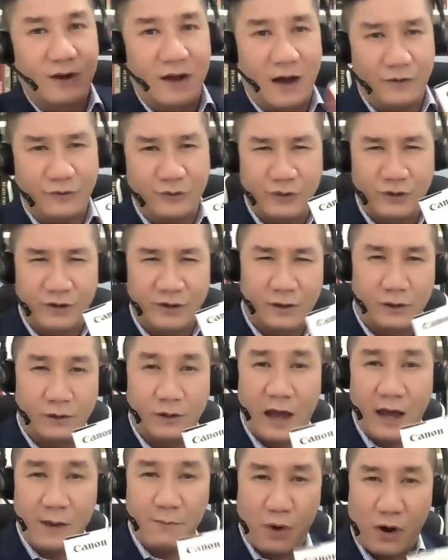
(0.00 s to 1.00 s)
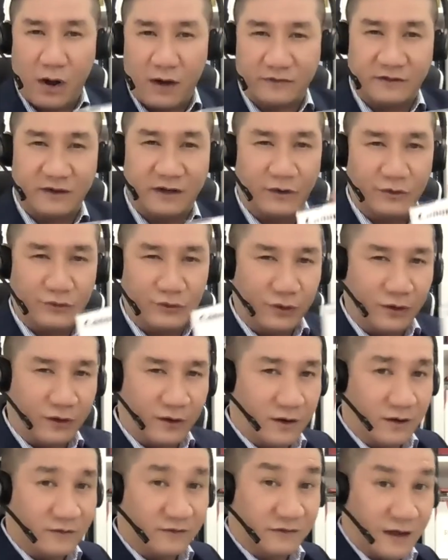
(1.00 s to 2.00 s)
I'll do a whole unboxing, I'll do
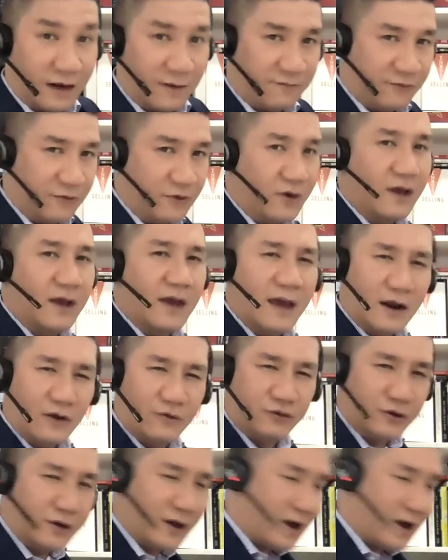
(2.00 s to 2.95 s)
a setup for you, and I'll show